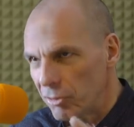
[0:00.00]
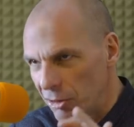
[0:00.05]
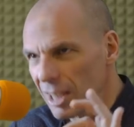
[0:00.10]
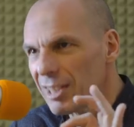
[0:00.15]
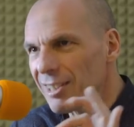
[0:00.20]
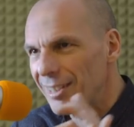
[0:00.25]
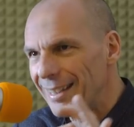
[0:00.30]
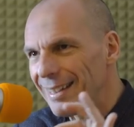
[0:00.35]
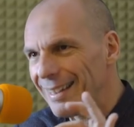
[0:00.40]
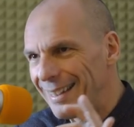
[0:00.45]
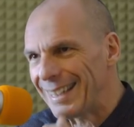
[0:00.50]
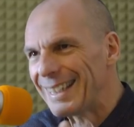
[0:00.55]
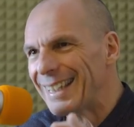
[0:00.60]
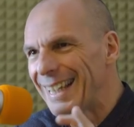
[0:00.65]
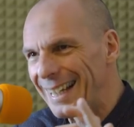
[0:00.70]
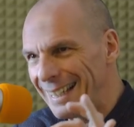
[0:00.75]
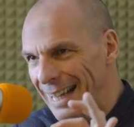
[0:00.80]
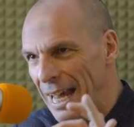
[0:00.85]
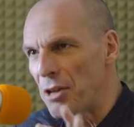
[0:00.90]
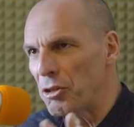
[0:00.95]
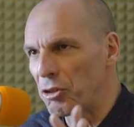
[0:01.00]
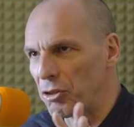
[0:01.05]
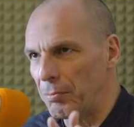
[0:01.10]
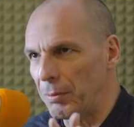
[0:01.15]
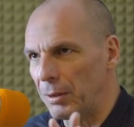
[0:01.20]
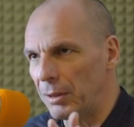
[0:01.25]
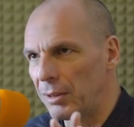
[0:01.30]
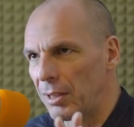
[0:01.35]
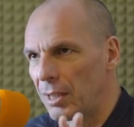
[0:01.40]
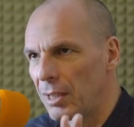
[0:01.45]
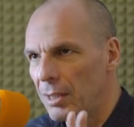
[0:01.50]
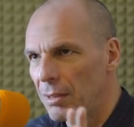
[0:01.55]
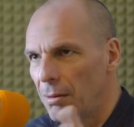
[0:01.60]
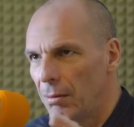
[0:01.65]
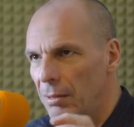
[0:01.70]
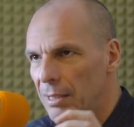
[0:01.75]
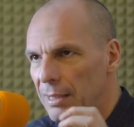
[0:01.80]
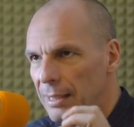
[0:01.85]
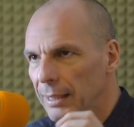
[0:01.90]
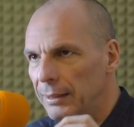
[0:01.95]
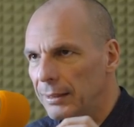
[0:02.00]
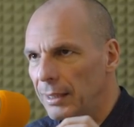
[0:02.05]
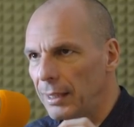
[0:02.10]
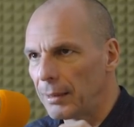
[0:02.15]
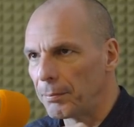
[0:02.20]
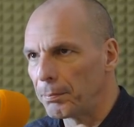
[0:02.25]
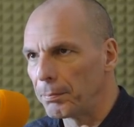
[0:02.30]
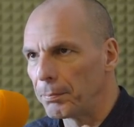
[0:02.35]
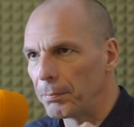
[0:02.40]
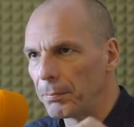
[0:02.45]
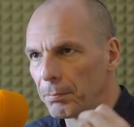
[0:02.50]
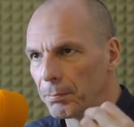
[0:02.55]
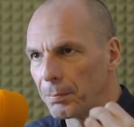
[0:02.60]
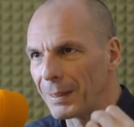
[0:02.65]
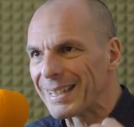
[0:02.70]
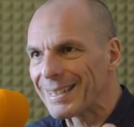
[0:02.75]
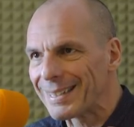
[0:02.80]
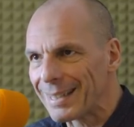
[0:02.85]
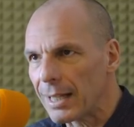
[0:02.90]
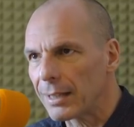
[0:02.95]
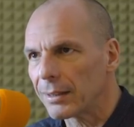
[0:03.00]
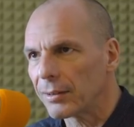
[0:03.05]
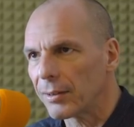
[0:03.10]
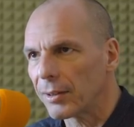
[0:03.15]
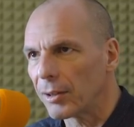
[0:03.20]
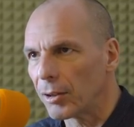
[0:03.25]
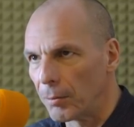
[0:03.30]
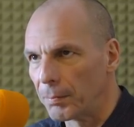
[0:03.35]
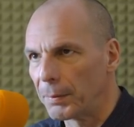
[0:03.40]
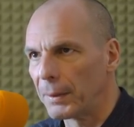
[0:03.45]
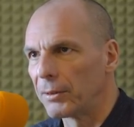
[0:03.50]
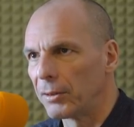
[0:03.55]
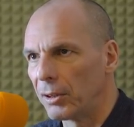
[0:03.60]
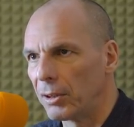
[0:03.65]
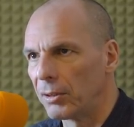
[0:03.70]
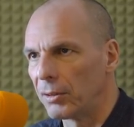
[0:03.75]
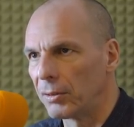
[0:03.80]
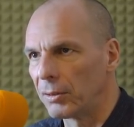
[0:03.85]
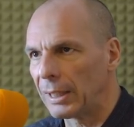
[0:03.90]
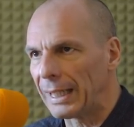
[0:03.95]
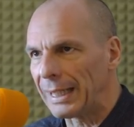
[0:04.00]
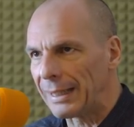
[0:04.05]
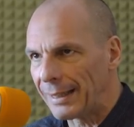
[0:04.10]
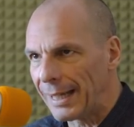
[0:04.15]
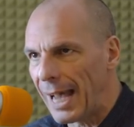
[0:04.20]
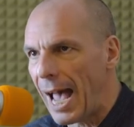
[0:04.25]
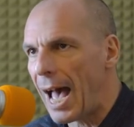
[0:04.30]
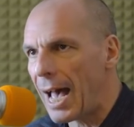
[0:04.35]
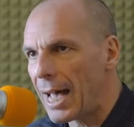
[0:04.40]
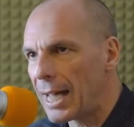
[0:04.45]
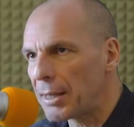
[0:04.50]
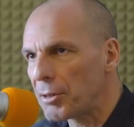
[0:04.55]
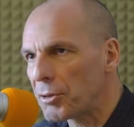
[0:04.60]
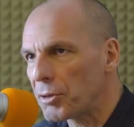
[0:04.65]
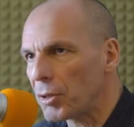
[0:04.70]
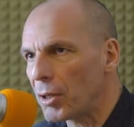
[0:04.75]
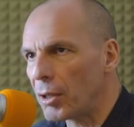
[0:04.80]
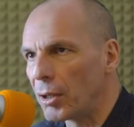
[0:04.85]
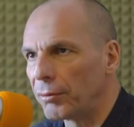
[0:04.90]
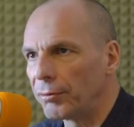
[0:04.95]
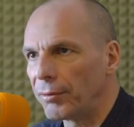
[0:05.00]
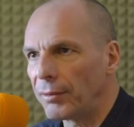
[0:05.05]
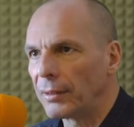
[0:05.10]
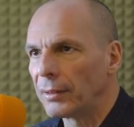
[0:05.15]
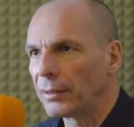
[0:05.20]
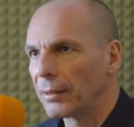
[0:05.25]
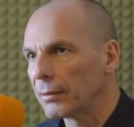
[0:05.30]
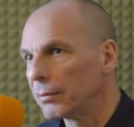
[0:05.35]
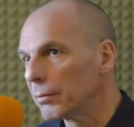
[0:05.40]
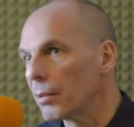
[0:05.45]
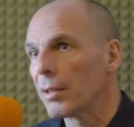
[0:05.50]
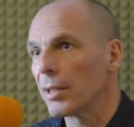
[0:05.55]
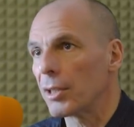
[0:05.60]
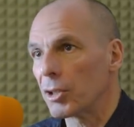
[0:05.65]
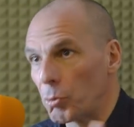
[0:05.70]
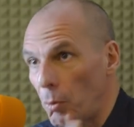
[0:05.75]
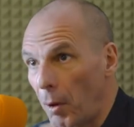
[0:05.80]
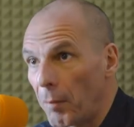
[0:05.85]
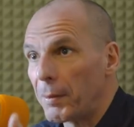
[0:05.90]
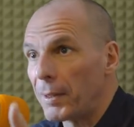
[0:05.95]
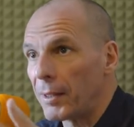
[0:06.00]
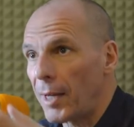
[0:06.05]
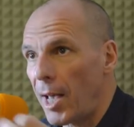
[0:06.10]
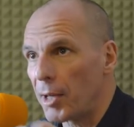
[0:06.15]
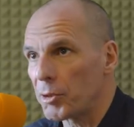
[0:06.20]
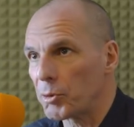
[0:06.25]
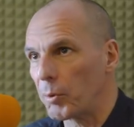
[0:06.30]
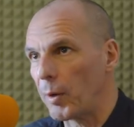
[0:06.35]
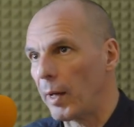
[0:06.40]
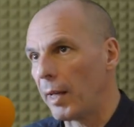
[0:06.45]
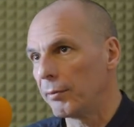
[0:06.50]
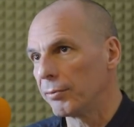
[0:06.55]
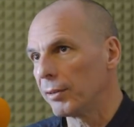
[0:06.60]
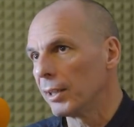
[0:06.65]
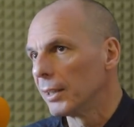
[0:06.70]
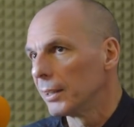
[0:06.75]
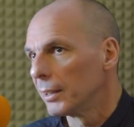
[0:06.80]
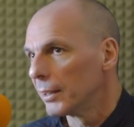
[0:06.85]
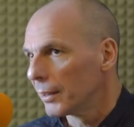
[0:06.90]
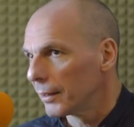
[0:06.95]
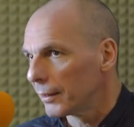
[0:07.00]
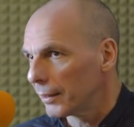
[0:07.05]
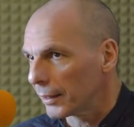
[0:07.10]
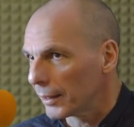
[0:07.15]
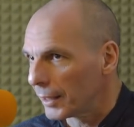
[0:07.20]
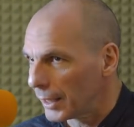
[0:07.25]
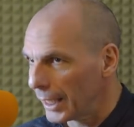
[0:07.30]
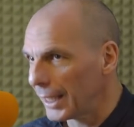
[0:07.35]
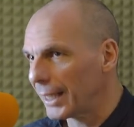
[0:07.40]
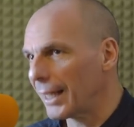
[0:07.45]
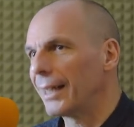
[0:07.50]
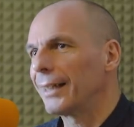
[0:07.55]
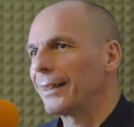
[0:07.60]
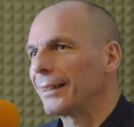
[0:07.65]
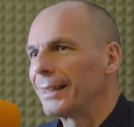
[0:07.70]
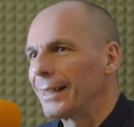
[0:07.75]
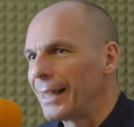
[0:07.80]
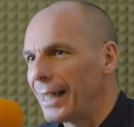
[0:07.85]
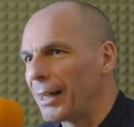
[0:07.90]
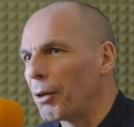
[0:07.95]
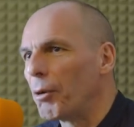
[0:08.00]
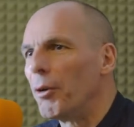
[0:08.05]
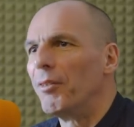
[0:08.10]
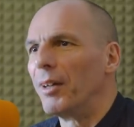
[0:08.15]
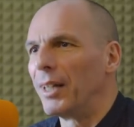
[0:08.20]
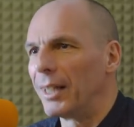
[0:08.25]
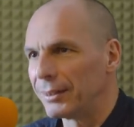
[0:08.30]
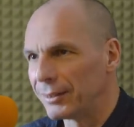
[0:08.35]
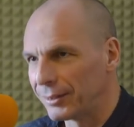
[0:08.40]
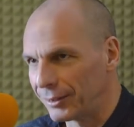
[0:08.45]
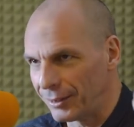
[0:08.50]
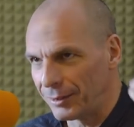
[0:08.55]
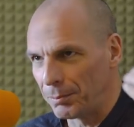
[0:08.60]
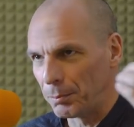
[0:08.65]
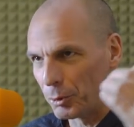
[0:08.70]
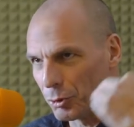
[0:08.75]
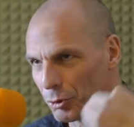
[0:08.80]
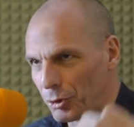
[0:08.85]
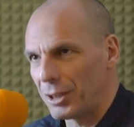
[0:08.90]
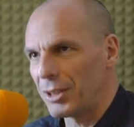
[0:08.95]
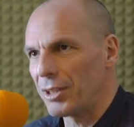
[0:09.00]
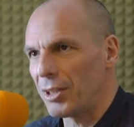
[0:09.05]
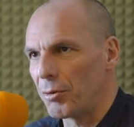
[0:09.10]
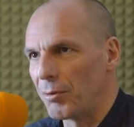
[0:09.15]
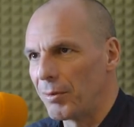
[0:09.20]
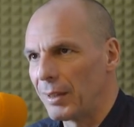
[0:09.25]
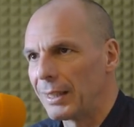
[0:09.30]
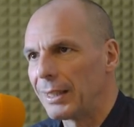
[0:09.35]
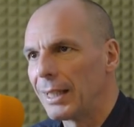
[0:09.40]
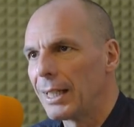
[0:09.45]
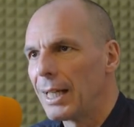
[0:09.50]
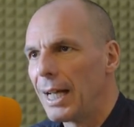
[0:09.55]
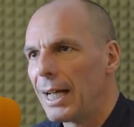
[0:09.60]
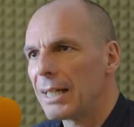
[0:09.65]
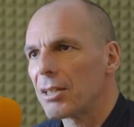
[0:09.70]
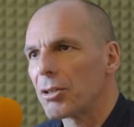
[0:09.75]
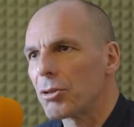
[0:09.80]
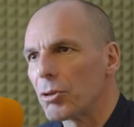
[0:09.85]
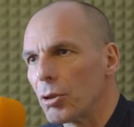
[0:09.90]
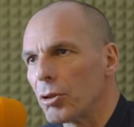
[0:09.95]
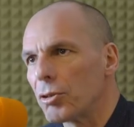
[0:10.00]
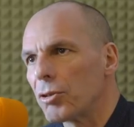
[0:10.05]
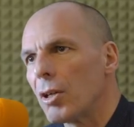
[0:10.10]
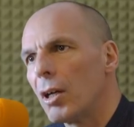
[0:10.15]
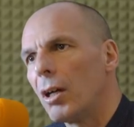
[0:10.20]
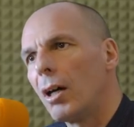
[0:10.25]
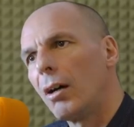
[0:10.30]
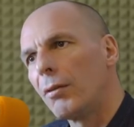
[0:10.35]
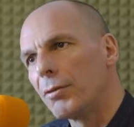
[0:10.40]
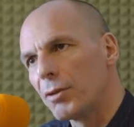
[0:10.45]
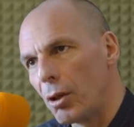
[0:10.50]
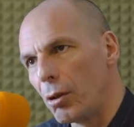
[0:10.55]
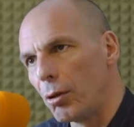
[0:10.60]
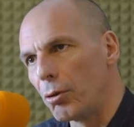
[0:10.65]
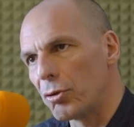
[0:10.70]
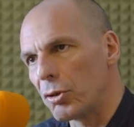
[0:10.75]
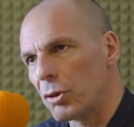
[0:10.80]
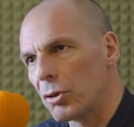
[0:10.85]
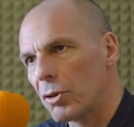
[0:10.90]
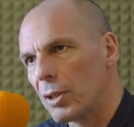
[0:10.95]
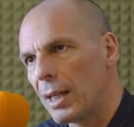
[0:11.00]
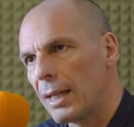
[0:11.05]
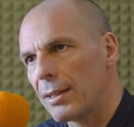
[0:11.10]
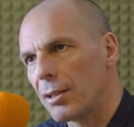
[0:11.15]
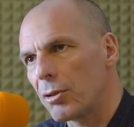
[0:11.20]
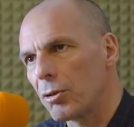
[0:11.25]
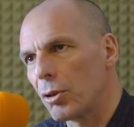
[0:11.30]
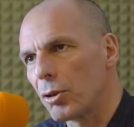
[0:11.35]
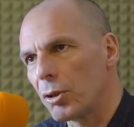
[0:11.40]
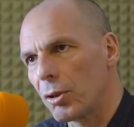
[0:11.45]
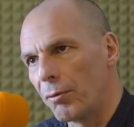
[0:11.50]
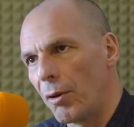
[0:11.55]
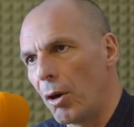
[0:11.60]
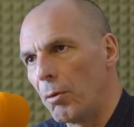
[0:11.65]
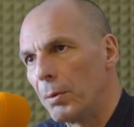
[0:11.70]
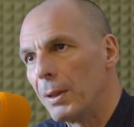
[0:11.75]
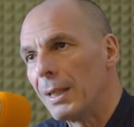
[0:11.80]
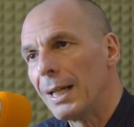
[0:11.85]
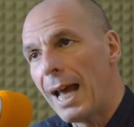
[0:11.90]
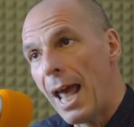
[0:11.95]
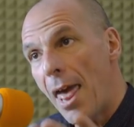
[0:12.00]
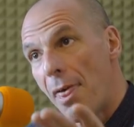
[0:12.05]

Just this announcement will suddenly present the European Union in the eyes of the Swabian housewife, the Greek equivalent, the Portuguese equivalent, as a source of solutions, as a source of hope.